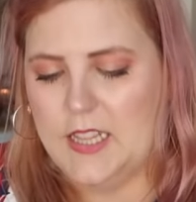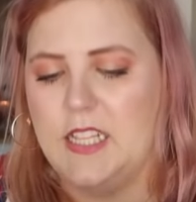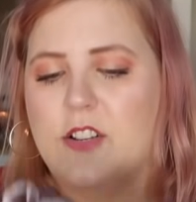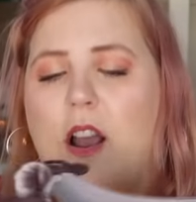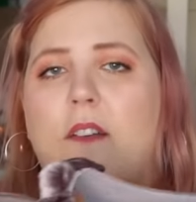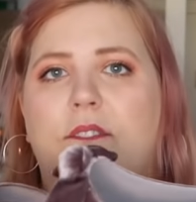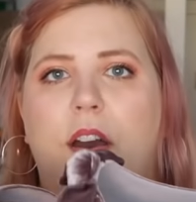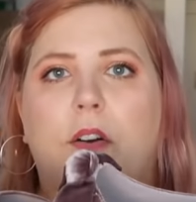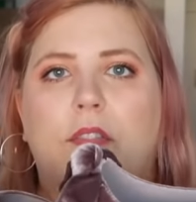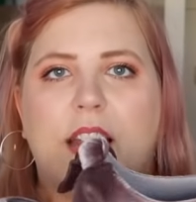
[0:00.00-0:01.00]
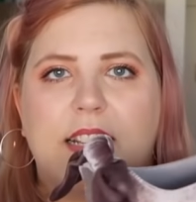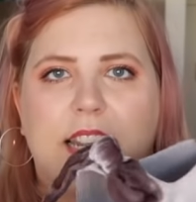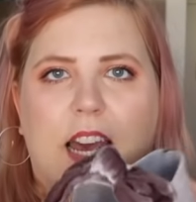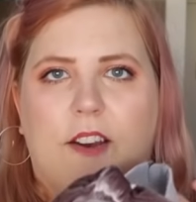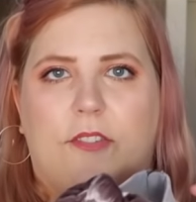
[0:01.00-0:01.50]
These are a
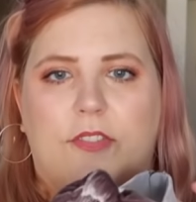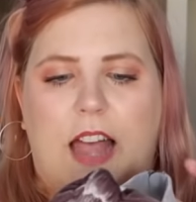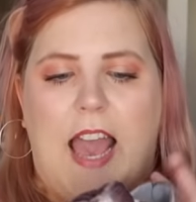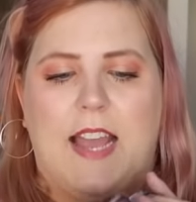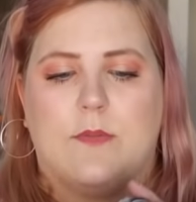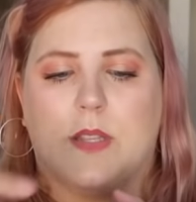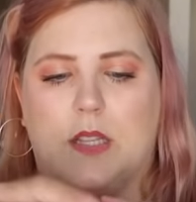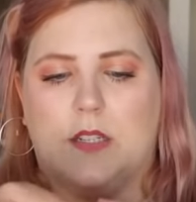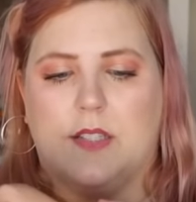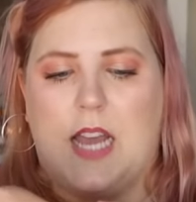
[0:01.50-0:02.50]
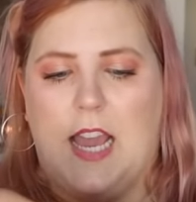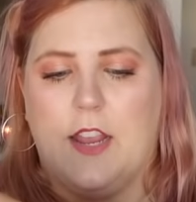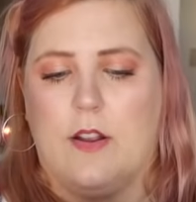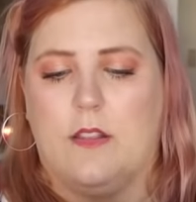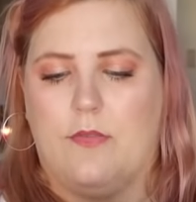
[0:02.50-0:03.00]
velvet flat with a little tie
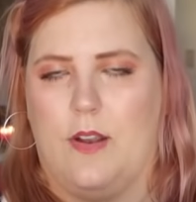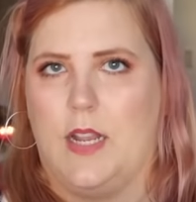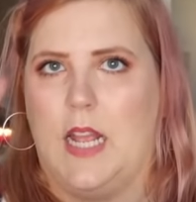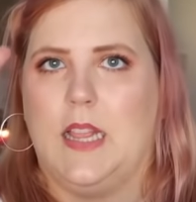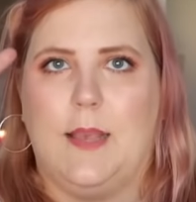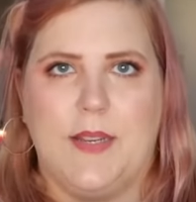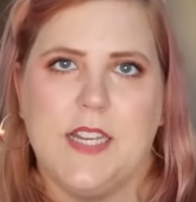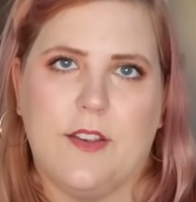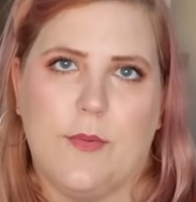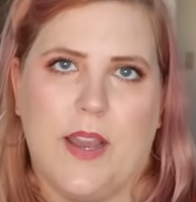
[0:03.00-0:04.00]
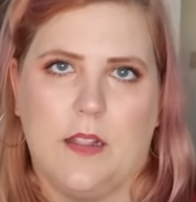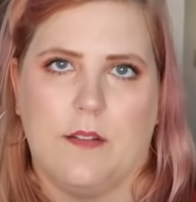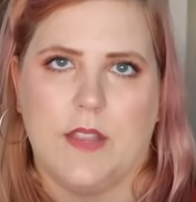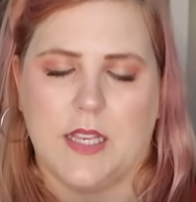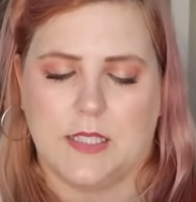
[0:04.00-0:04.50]
here on the front, and let me tell you why I
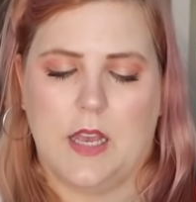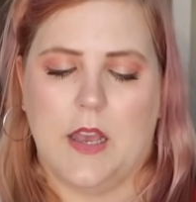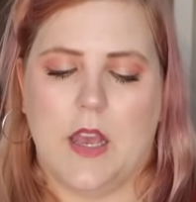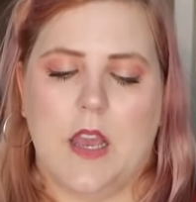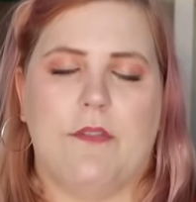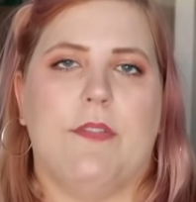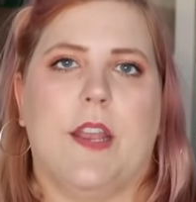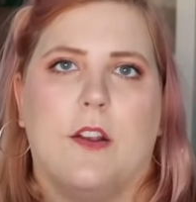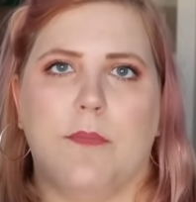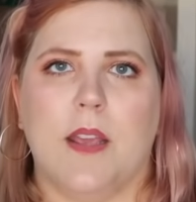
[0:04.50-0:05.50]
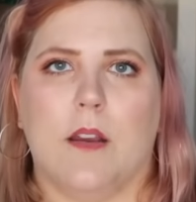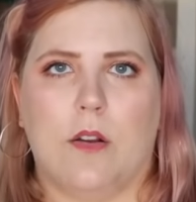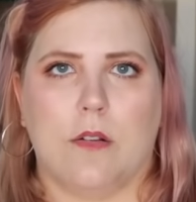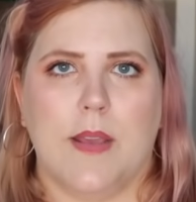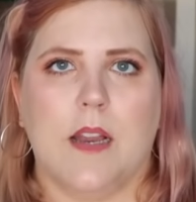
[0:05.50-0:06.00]
love these. If you've heard me
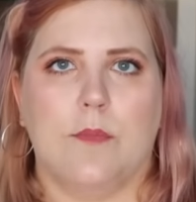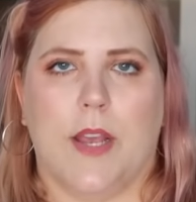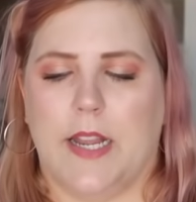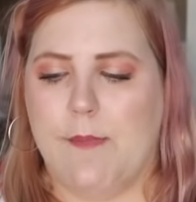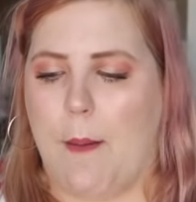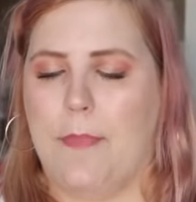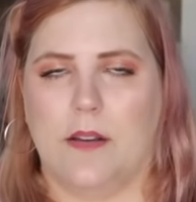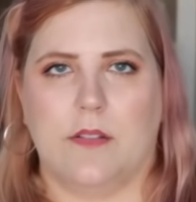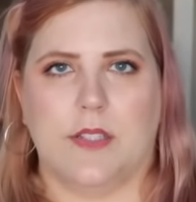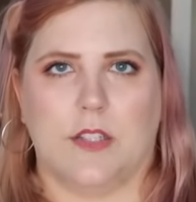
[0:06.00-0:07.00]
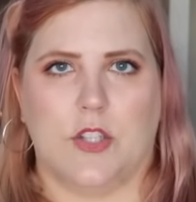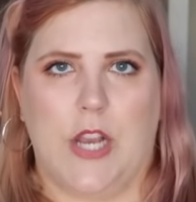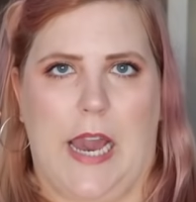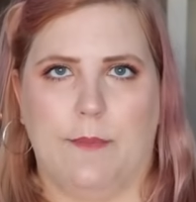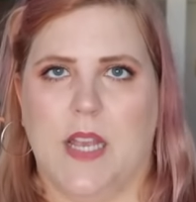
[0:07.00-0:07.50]
heard me complain about buckles and
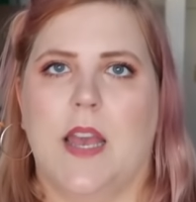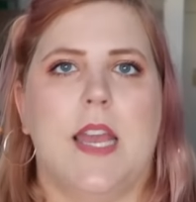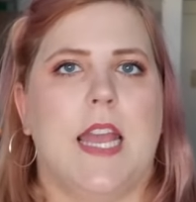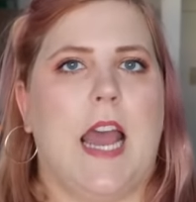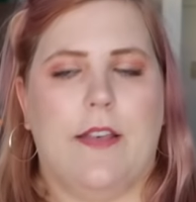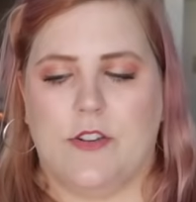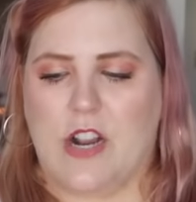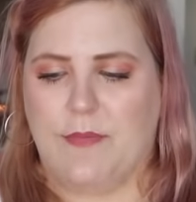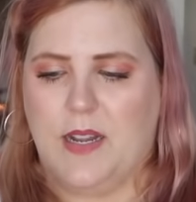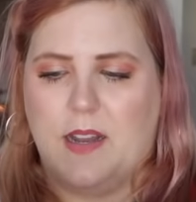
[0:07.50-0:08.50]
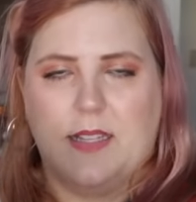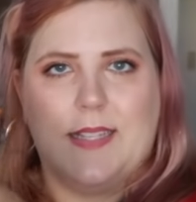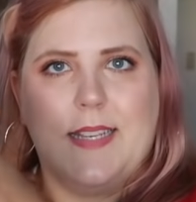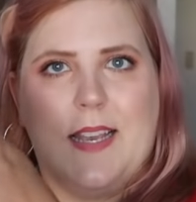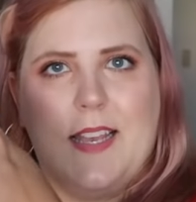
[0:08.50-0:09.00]
straps, how they drive me
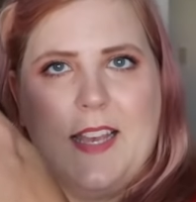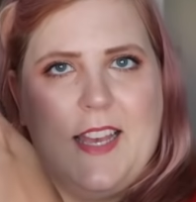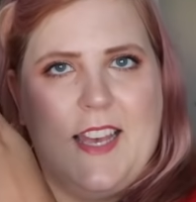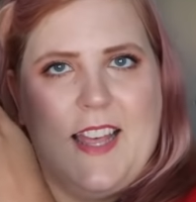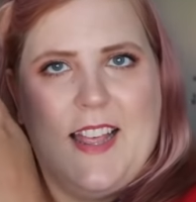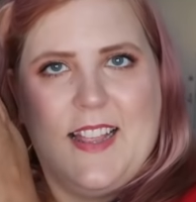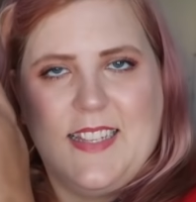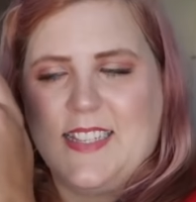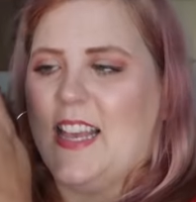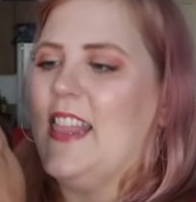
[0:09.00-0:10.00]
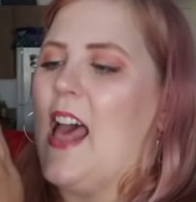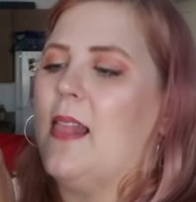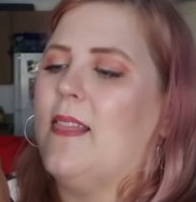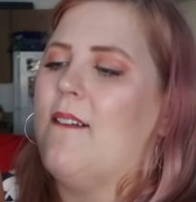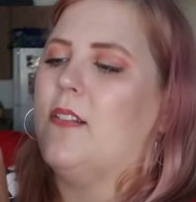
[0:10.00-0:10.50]
nuts, this has got that
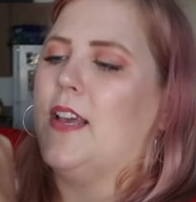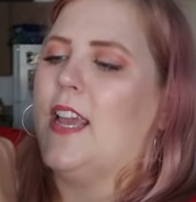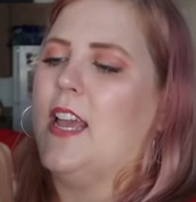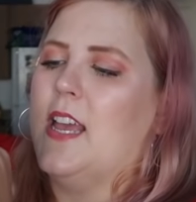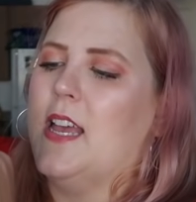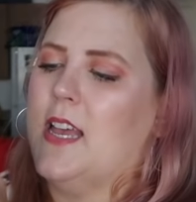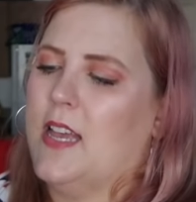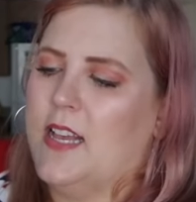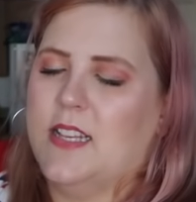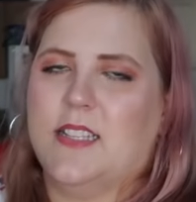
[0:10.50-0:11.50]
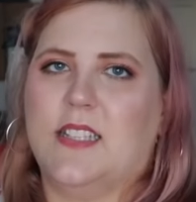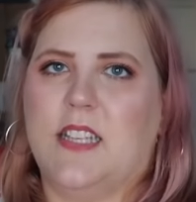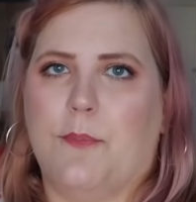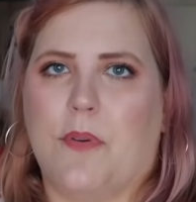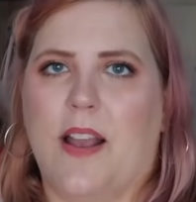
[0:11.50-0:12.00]
lovely
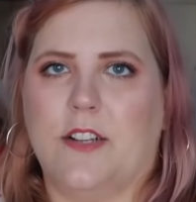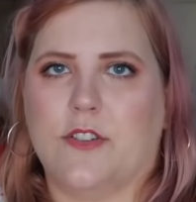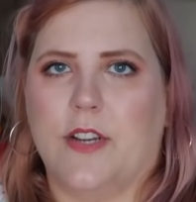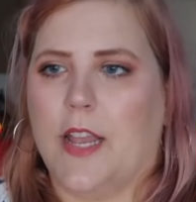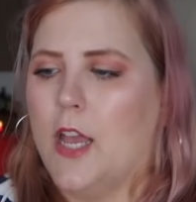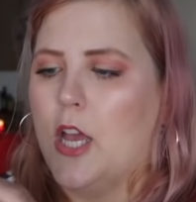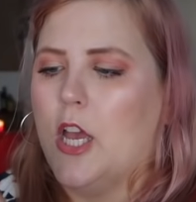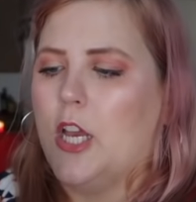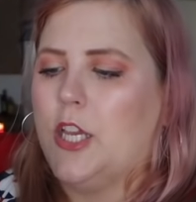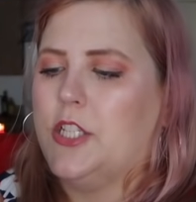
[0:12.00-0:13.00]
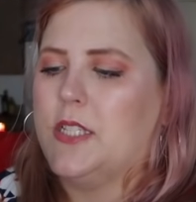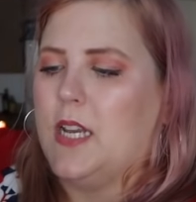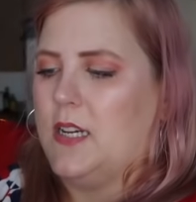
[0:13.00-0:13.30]
zipper entry. You just